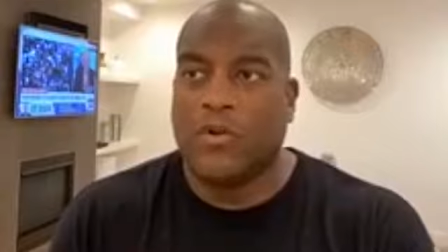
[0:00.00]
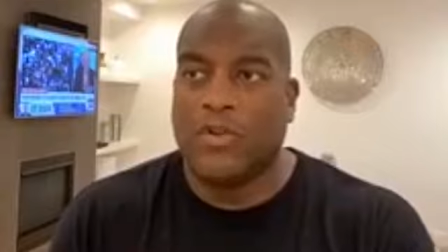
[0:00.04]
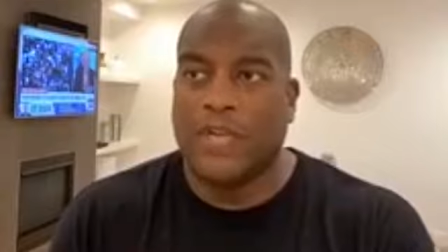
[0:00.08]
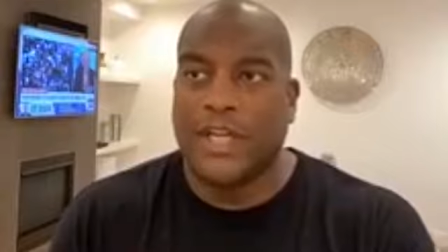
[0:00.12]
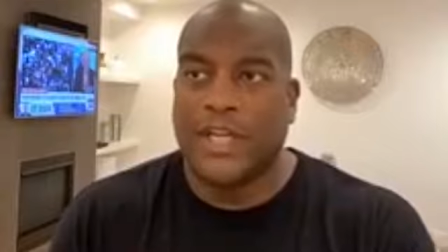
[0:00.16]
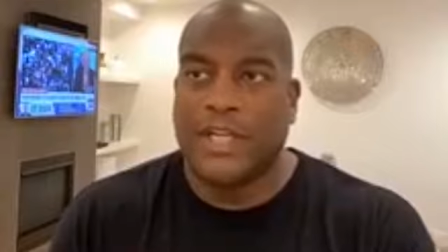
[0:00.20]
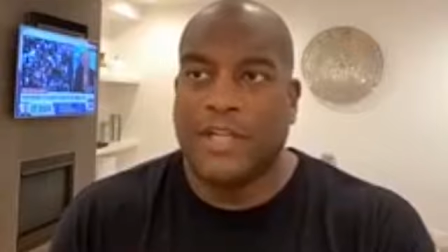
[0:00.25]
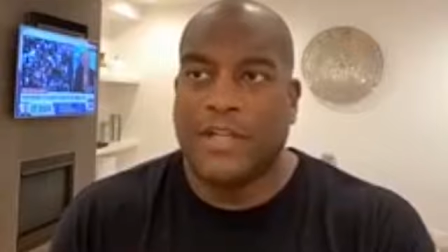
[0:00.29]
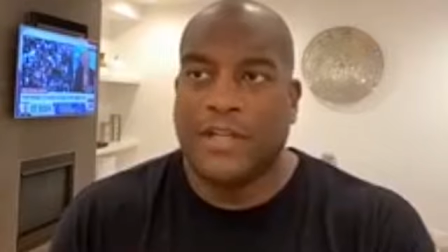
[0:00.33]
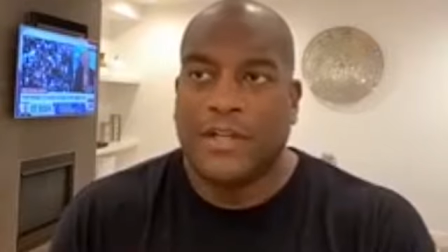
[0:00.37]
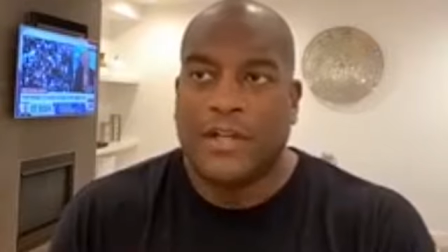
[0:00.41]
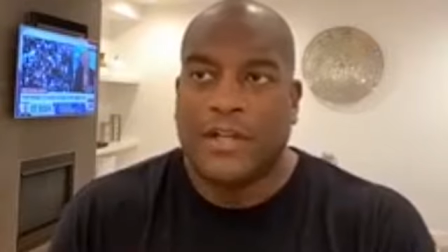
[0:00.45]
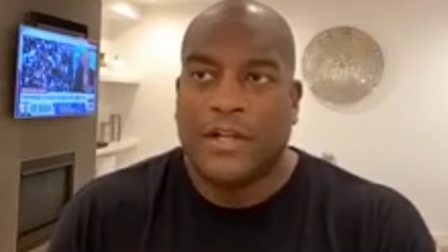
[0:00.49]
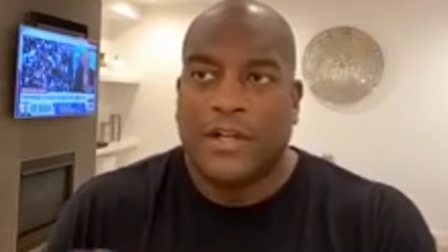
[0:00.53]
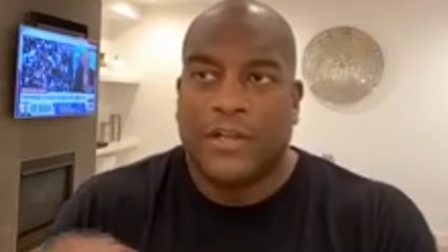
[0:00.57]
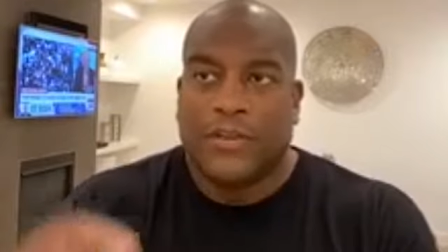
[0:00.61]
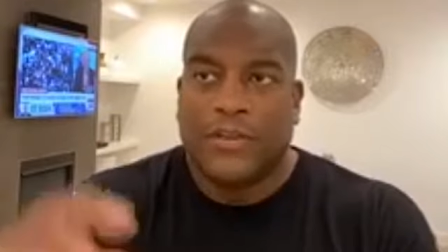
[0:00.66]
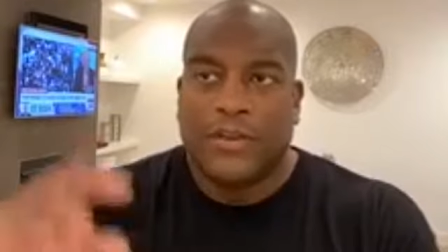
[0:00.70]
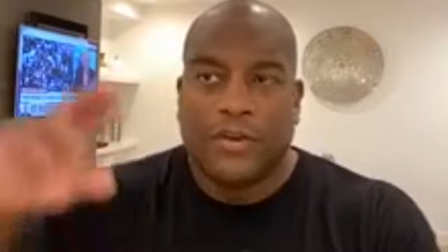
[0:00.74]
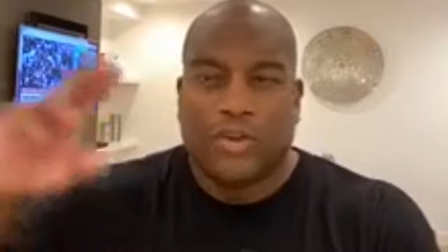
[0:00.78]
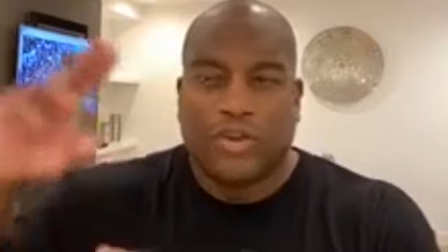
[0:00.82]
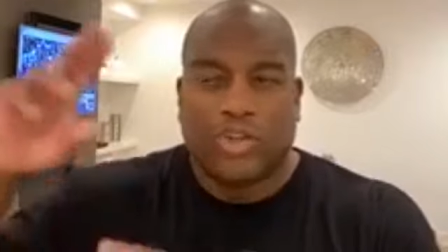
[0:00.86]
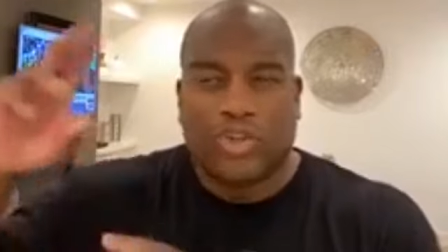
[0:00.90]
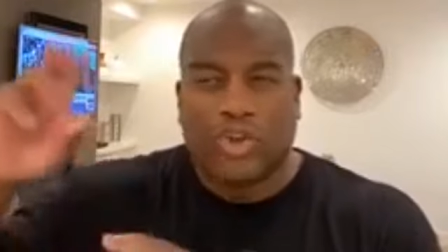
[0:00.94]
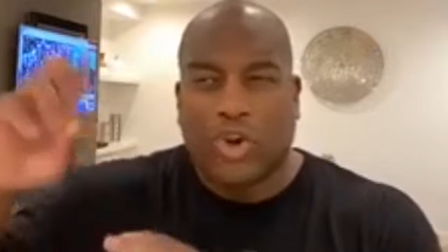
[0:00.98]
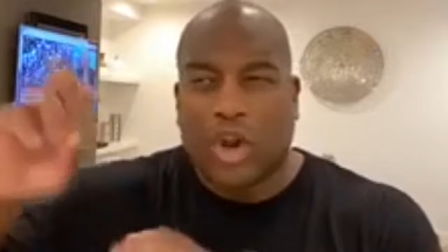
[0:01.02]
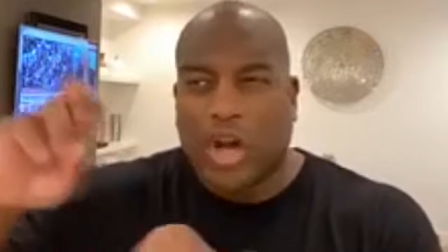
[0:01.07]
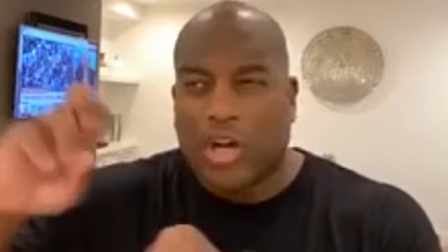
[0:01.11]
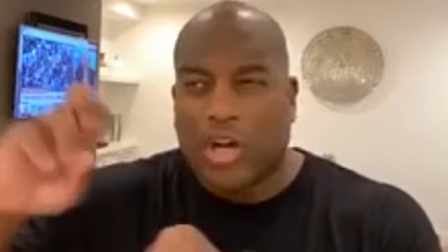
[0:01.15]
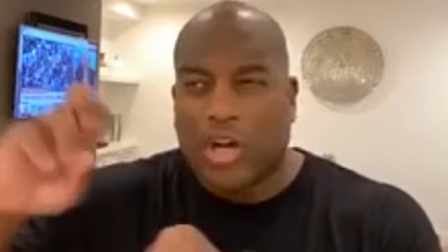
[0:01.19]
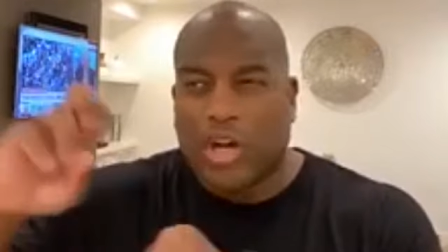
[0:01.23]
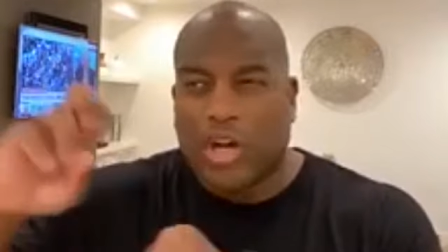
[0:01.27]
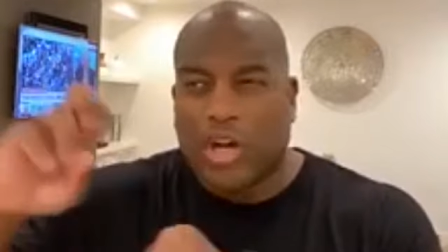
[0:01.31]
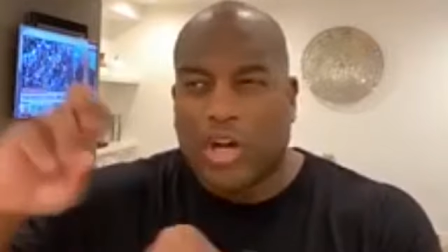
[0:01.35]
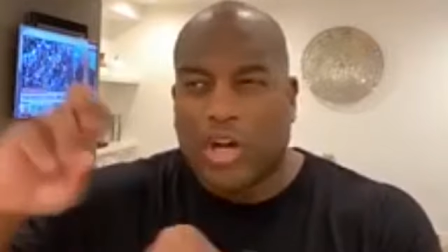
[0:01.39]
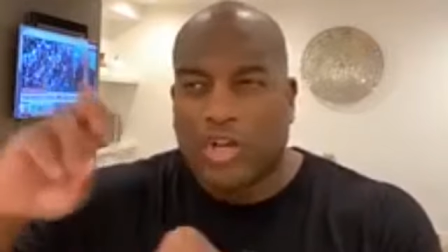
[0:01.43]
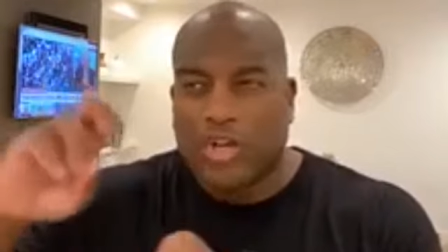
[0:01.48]
only their
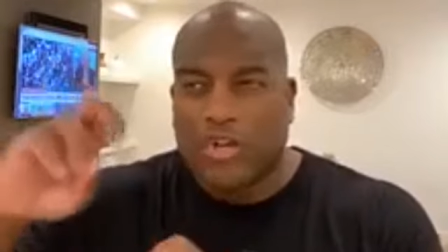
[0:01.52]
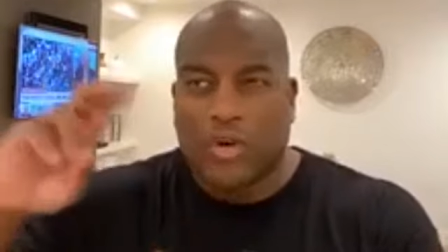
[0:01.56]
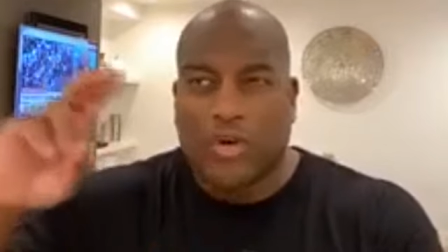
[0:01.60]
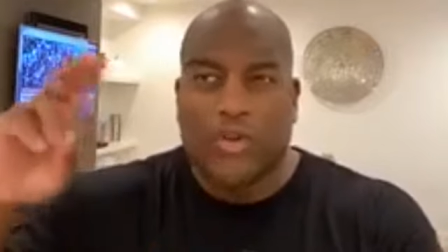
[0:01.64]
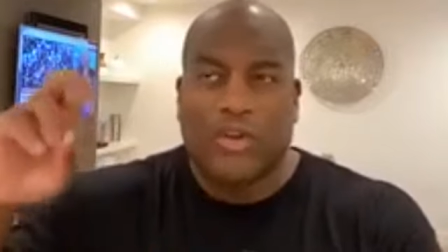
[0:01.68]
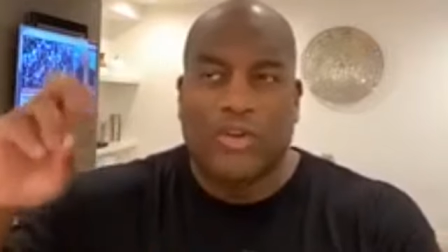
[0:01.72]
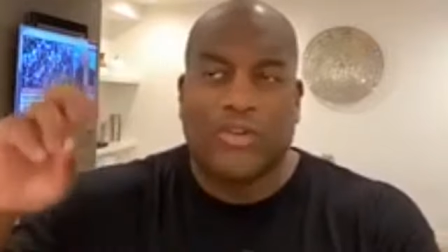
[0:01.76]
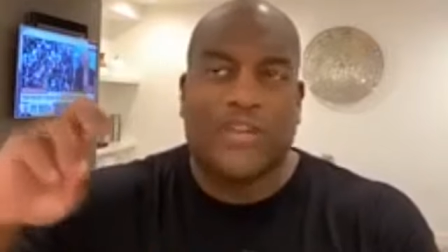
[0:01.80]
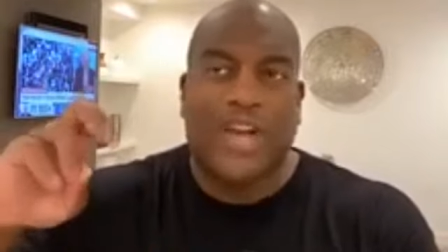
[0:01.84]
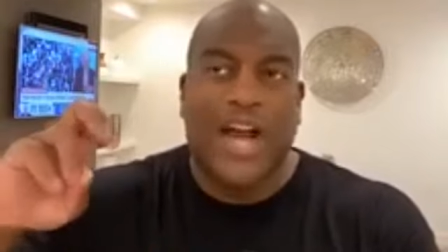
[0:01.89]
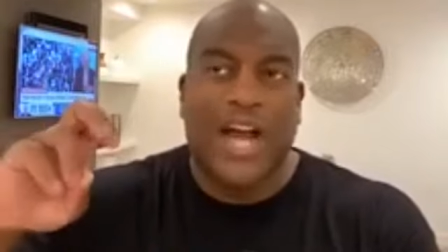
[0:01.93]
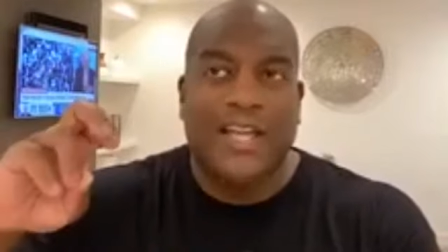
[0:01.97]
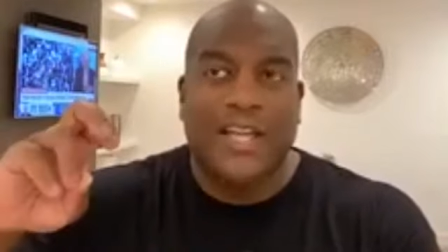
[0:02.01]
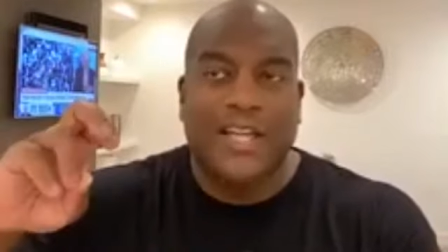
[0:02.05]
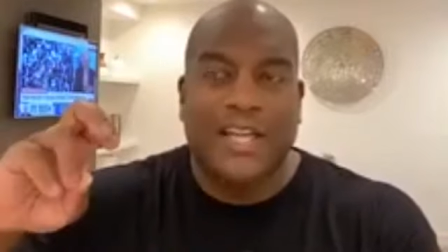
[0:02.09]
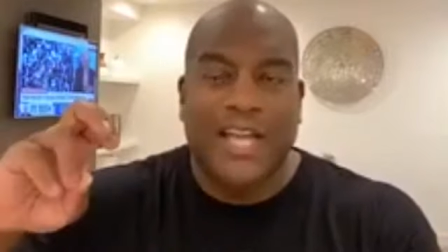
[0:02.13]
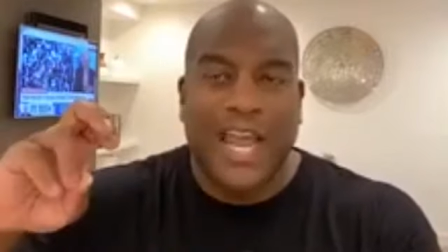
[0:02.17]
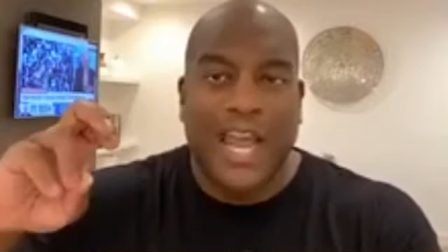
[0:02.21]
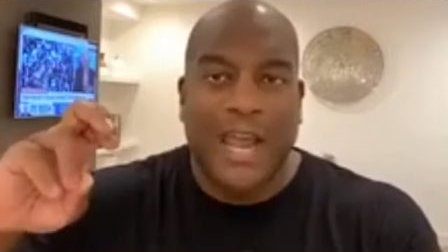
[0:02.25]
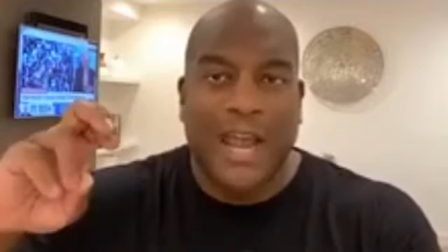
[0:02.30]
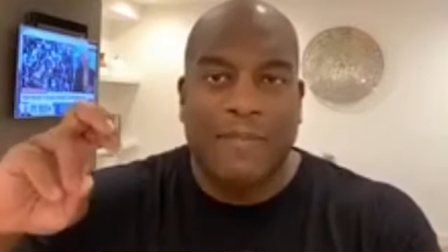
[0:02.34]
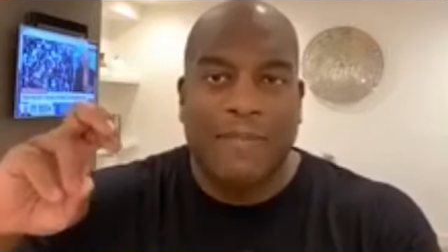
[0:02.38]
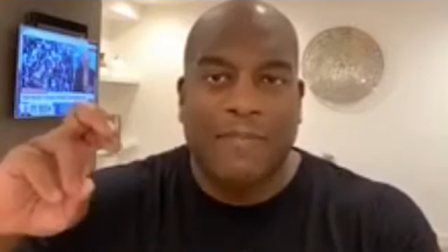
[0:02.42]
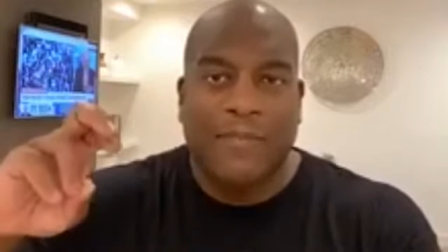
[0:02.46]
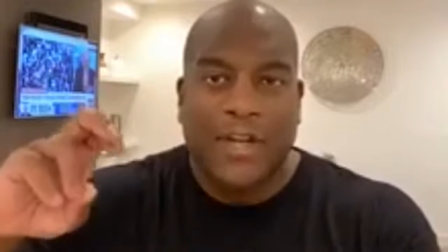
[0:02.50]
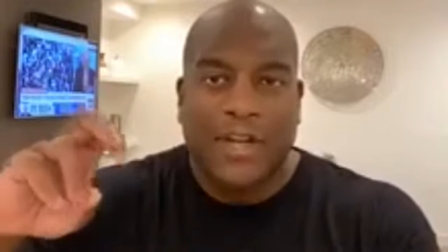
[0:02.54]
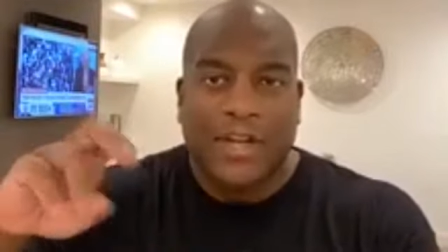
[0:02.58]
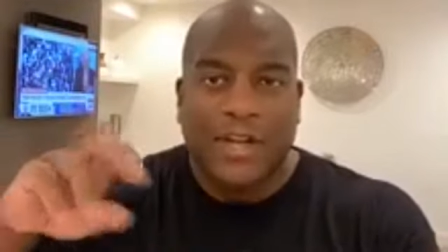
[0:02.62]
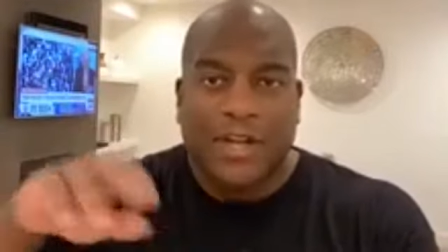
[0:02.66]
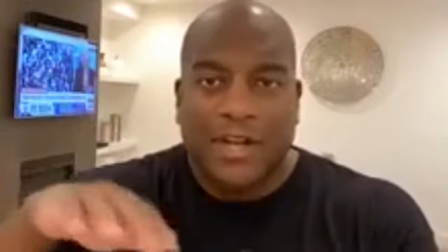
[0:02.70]
structure or their style of game,